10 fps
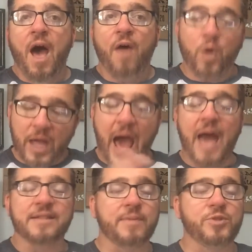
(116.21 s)
of what
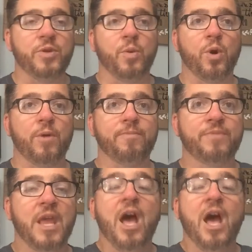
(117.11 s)
God is up to in the world.